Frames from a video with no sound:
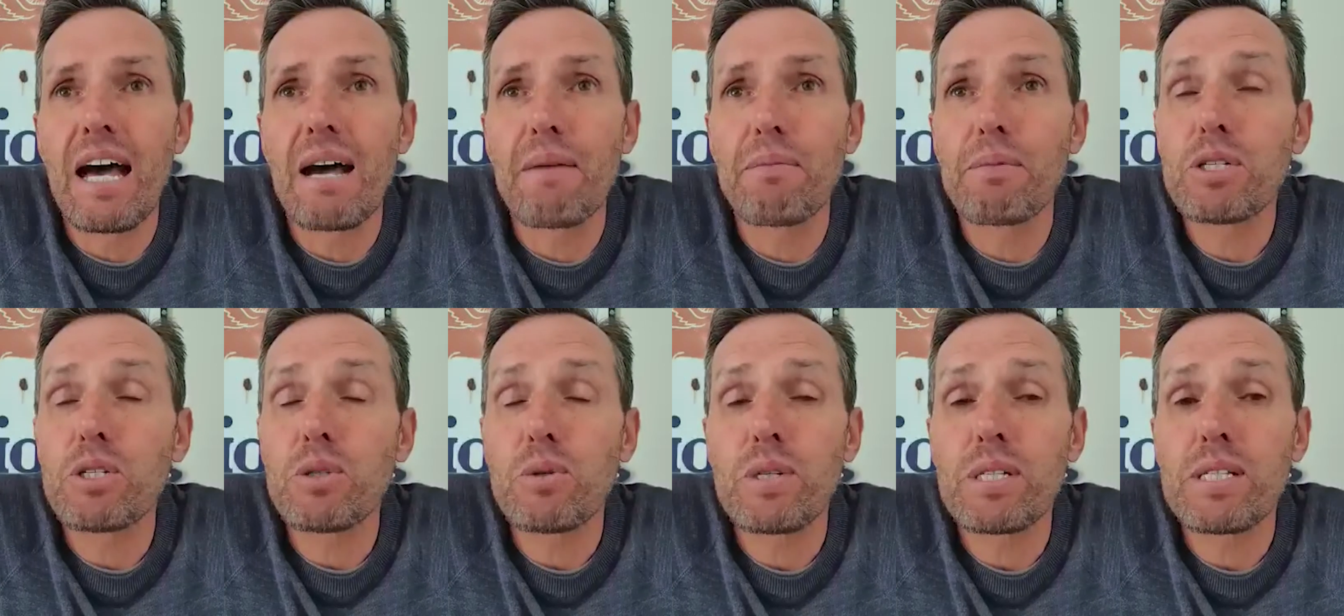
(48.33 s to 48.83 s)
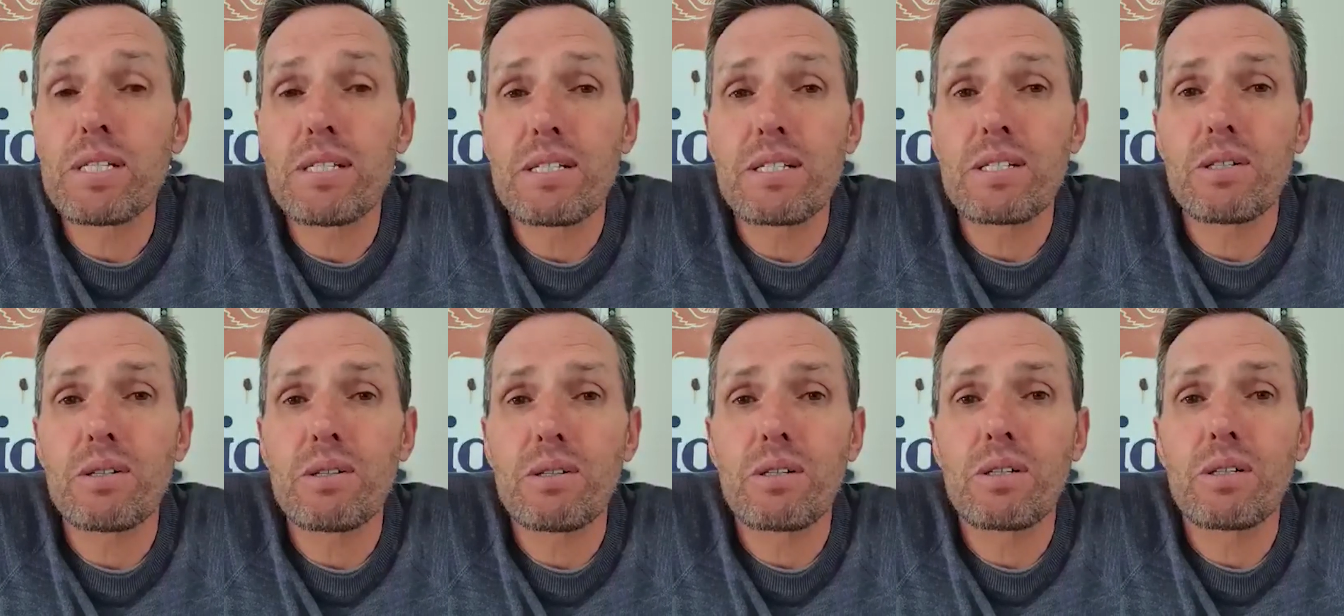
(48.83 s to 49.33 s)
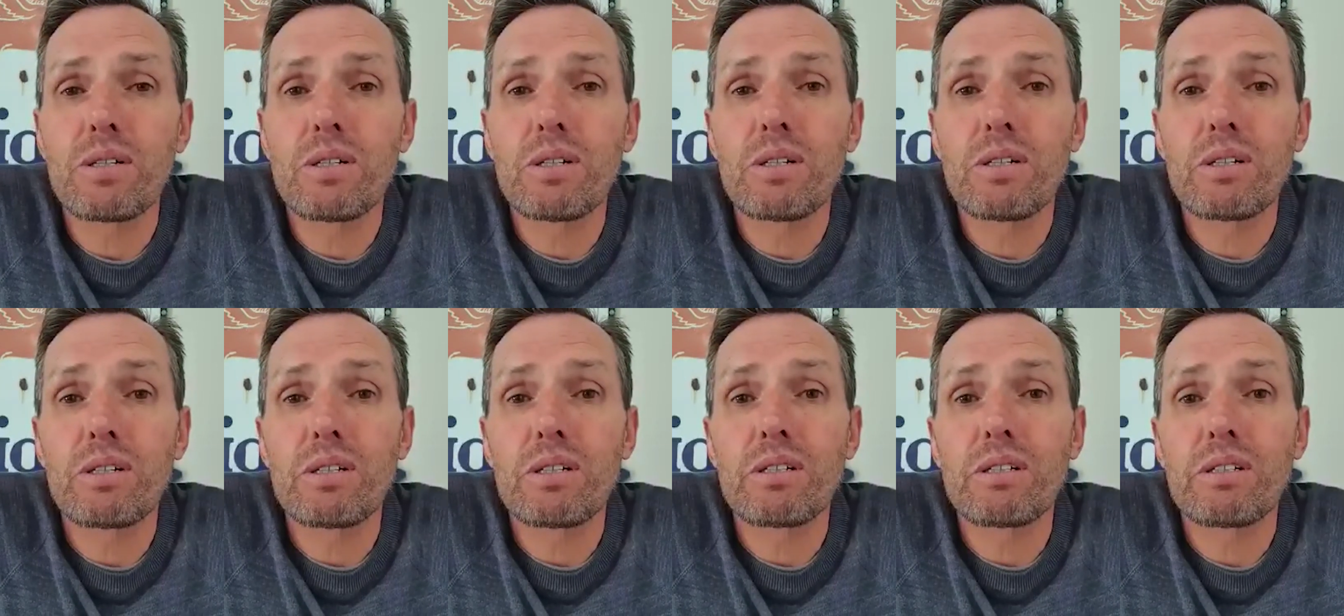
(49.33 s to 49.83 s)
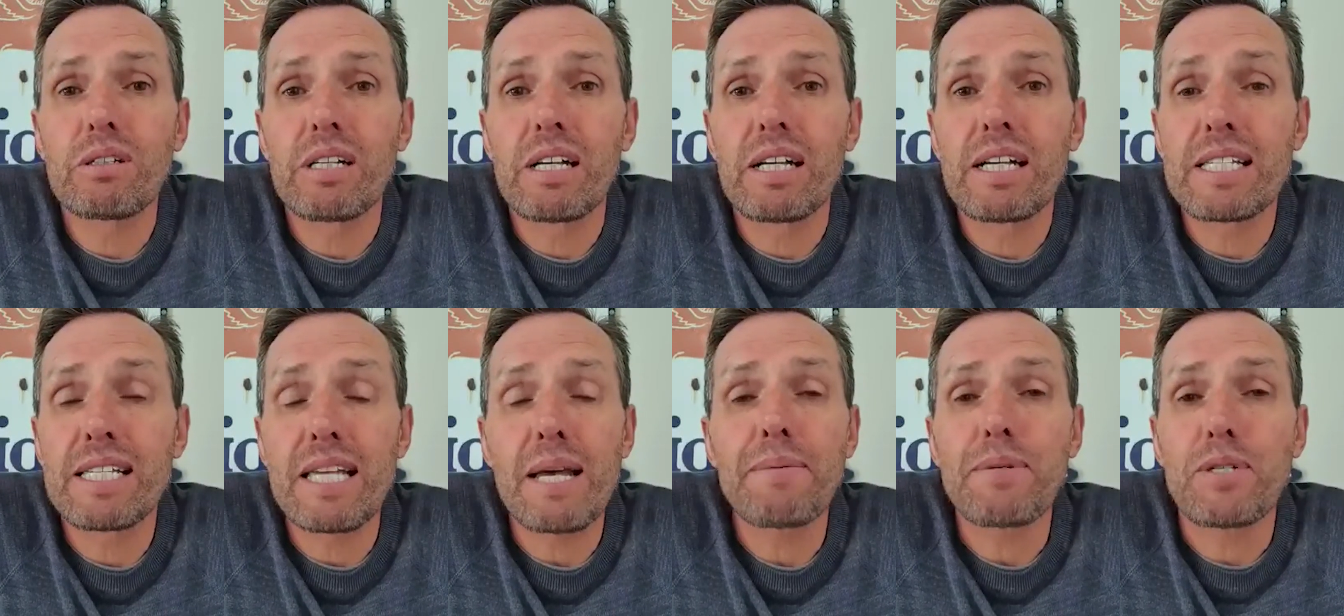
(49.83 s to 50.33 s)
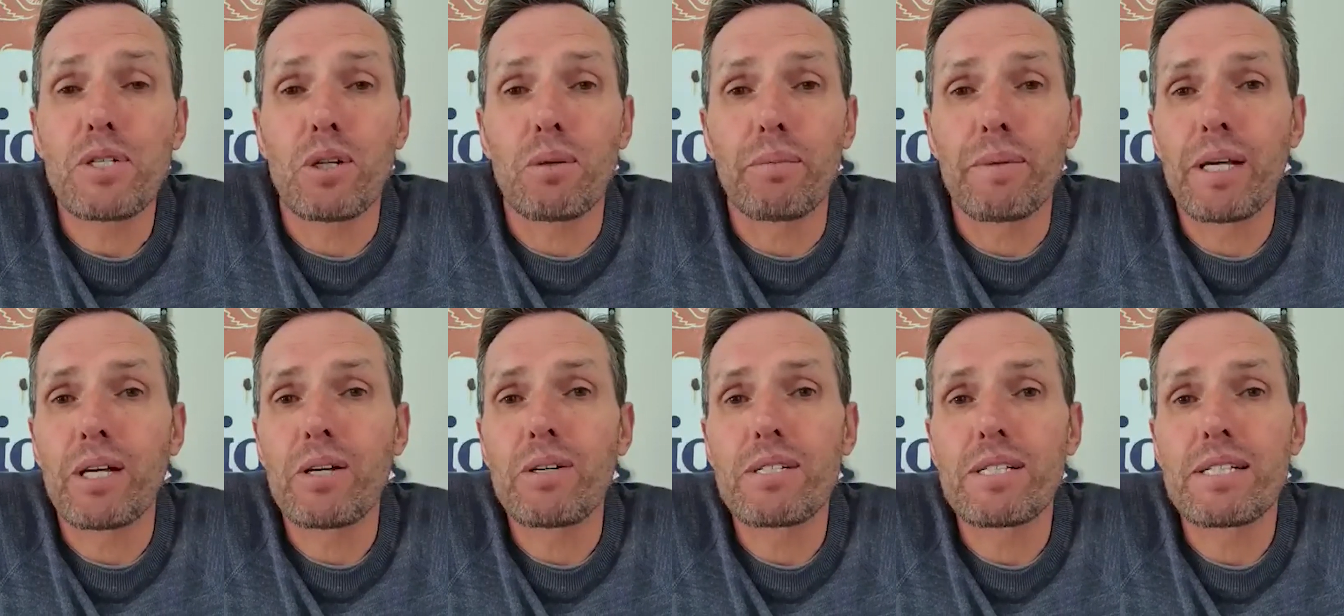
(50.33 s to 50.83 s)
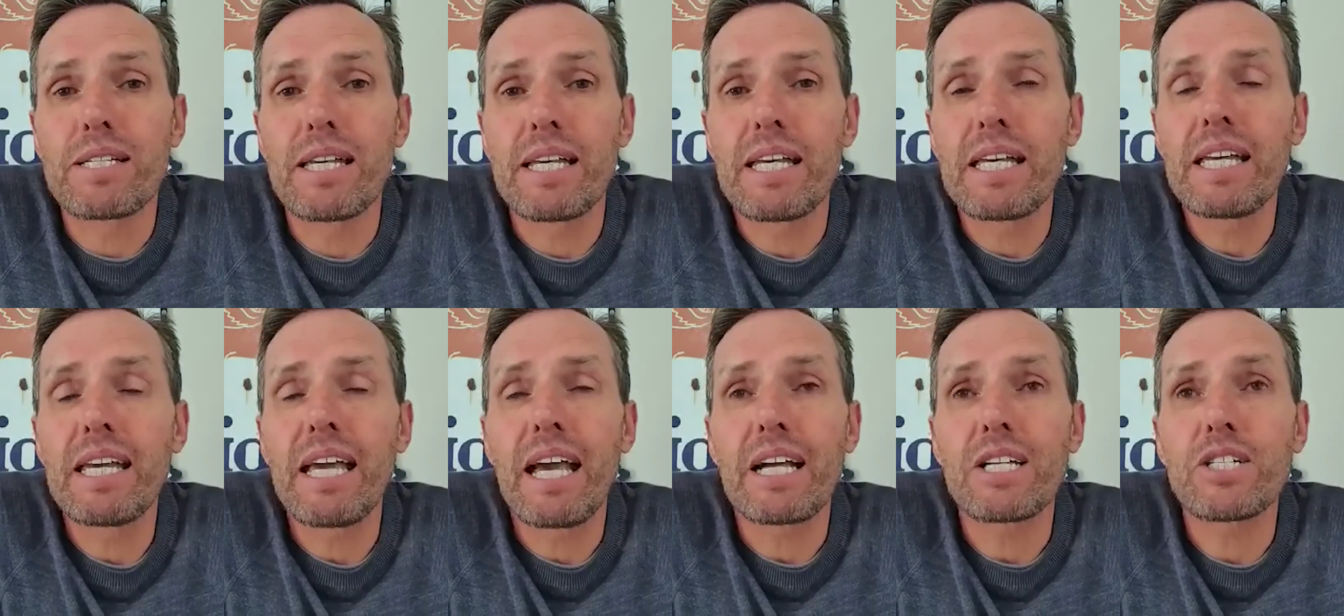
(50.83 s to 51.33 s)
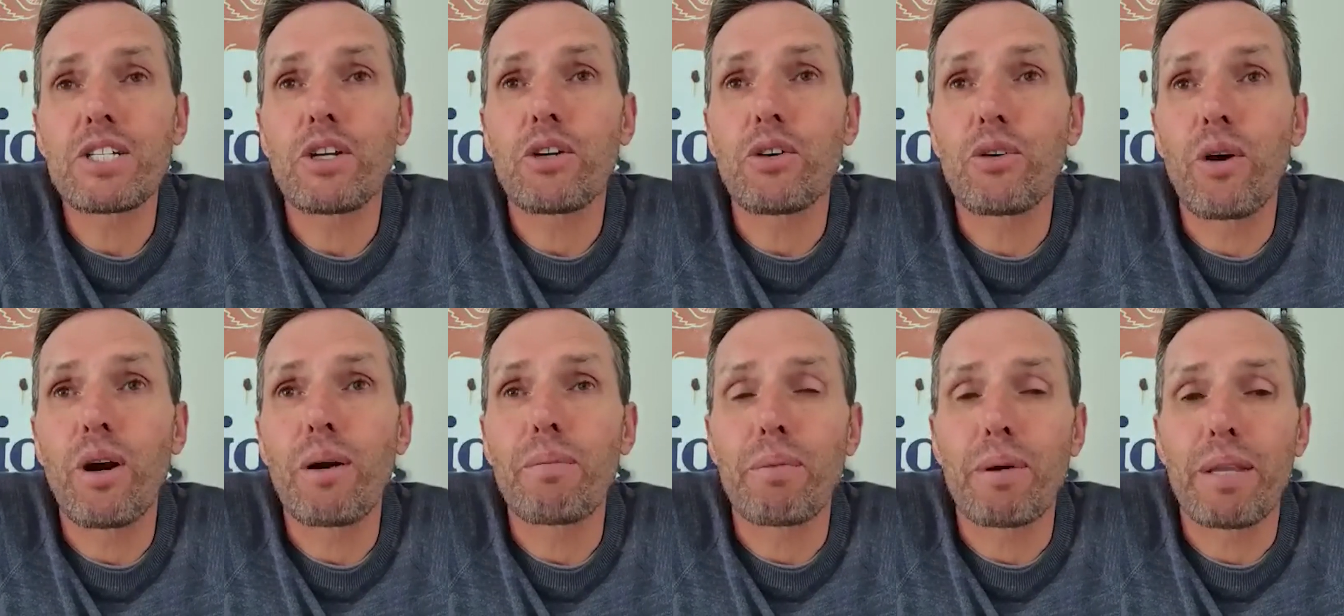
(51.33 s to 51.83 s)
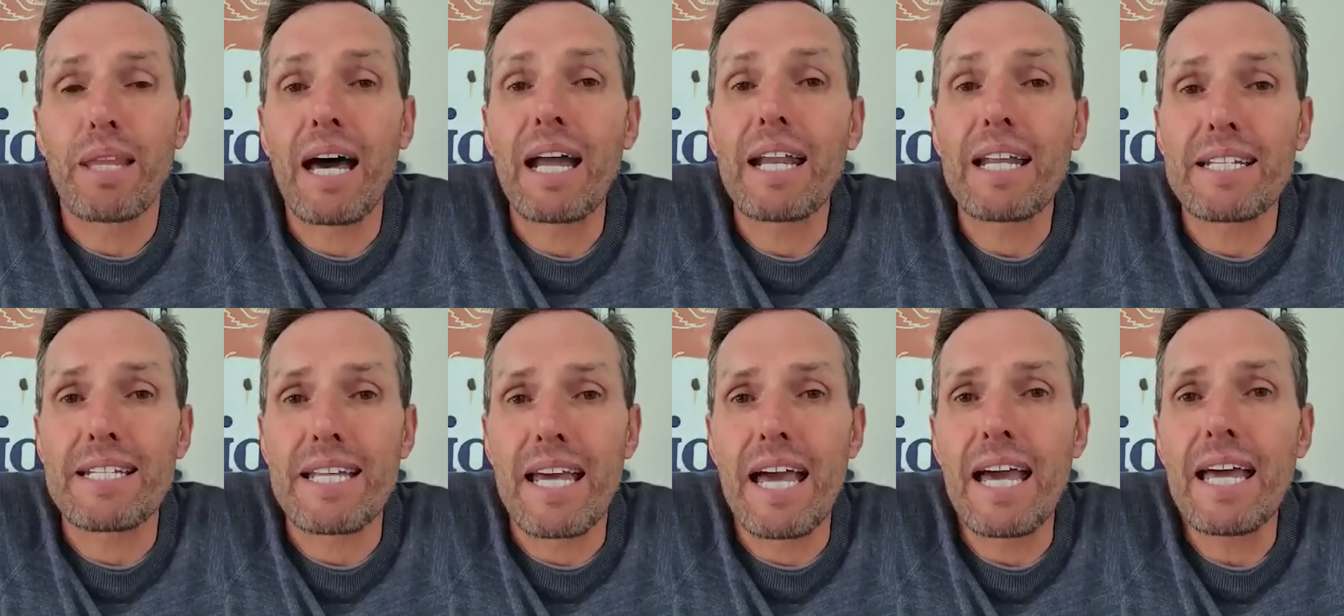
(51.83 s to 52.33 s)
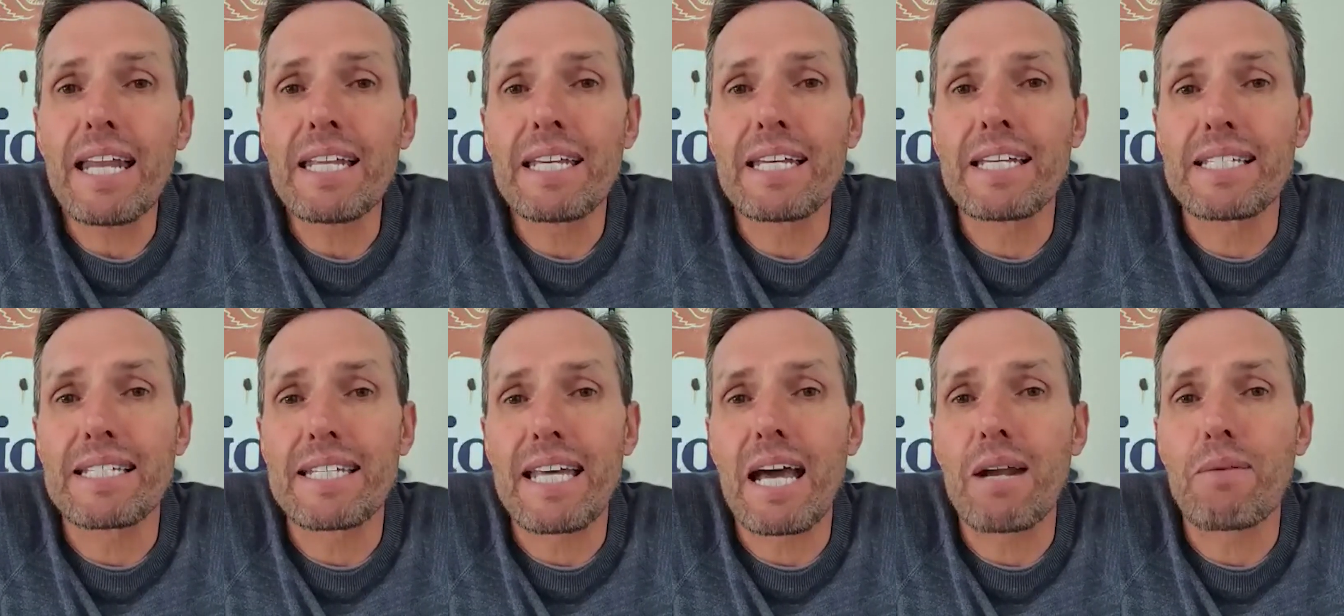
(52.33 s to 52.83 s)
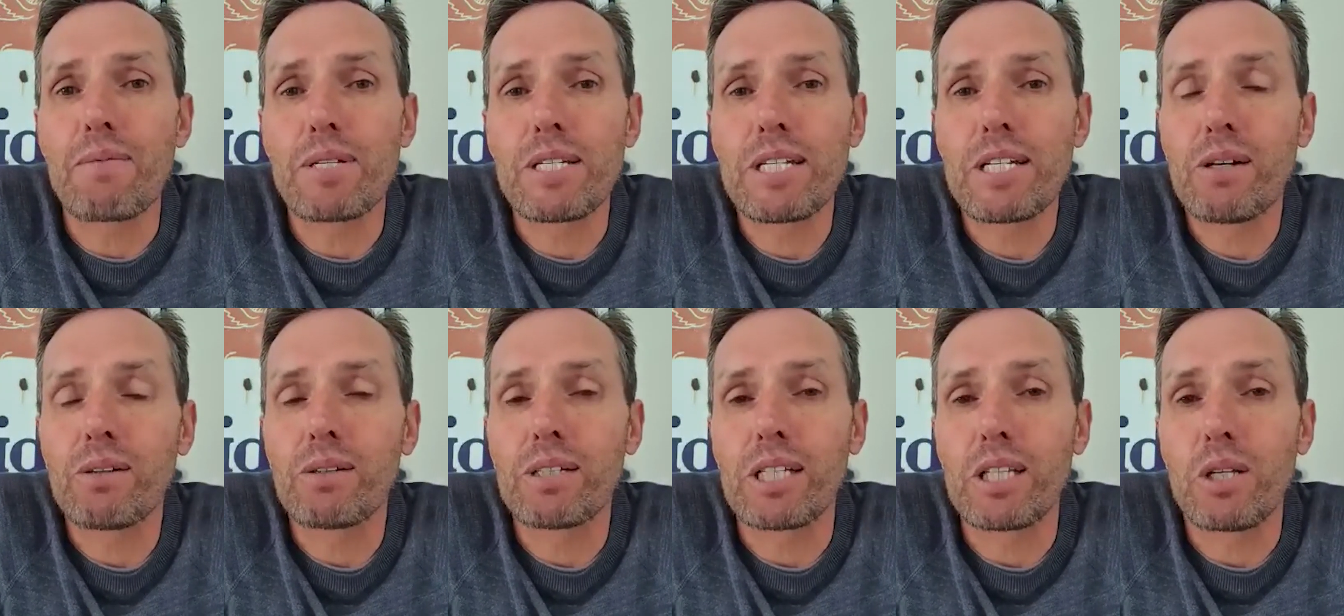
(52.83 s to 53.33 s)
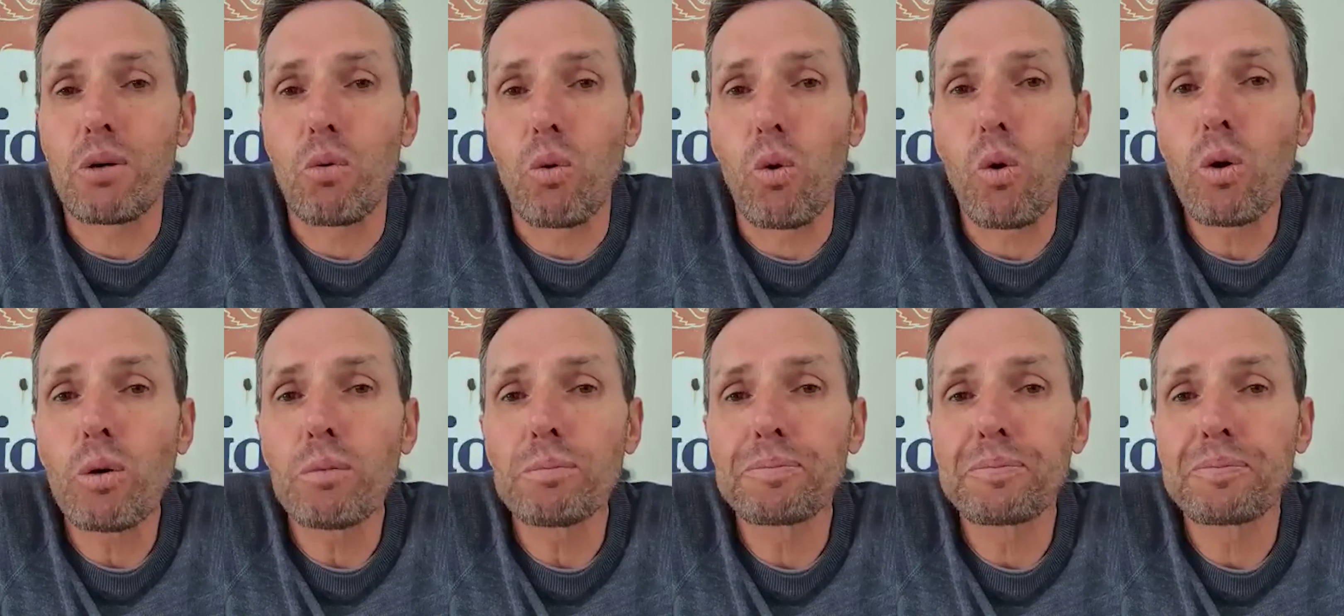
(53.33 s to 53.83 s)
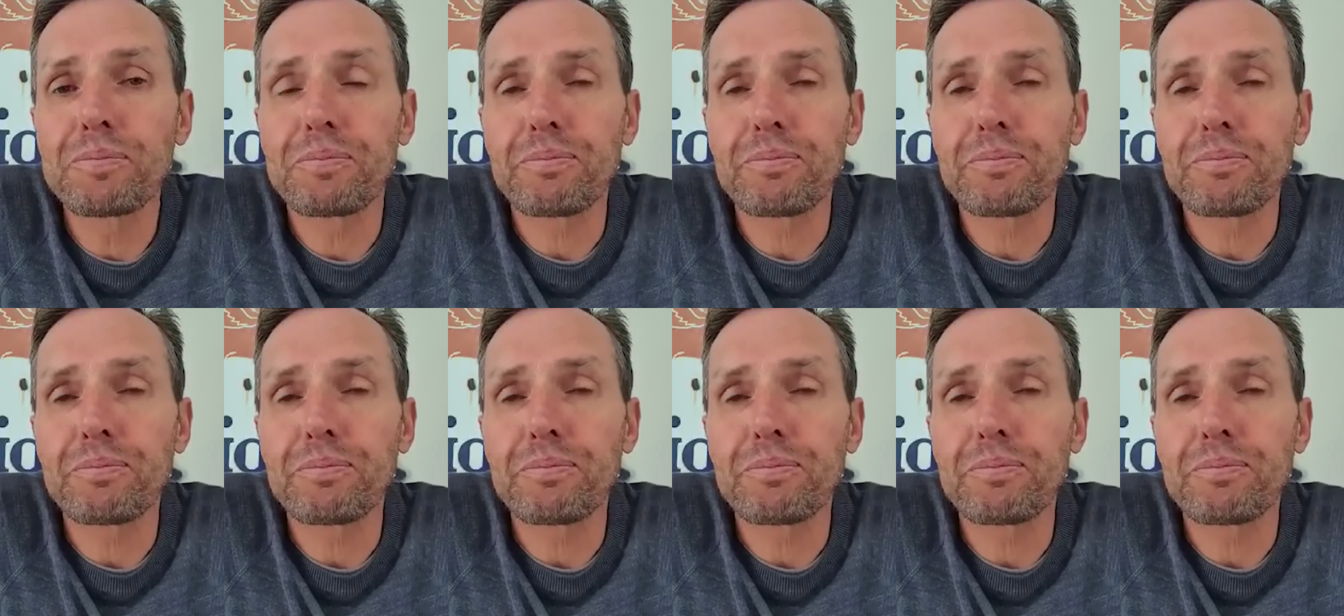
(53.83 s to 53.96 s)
which was exceptional because he actually grew up without a dad. His dad was killed in the war,